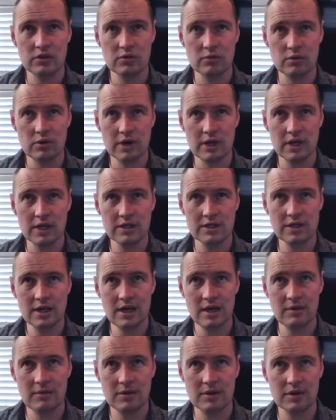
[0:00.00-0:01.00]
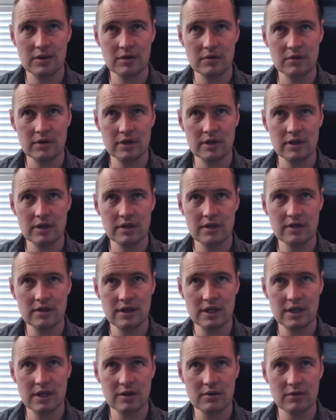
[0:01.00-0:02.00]
3 times
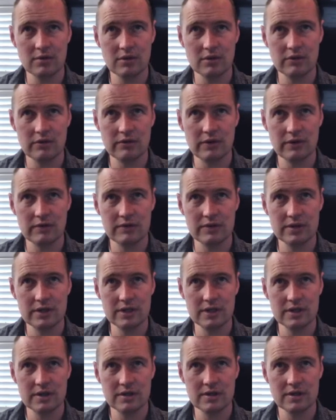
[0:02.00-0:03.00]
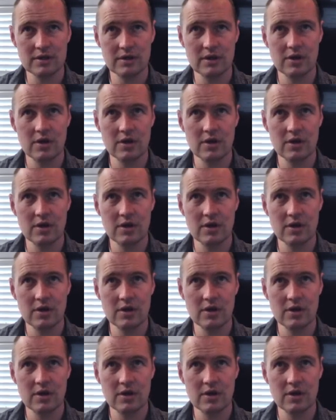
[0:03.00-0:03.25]
3 equals 15.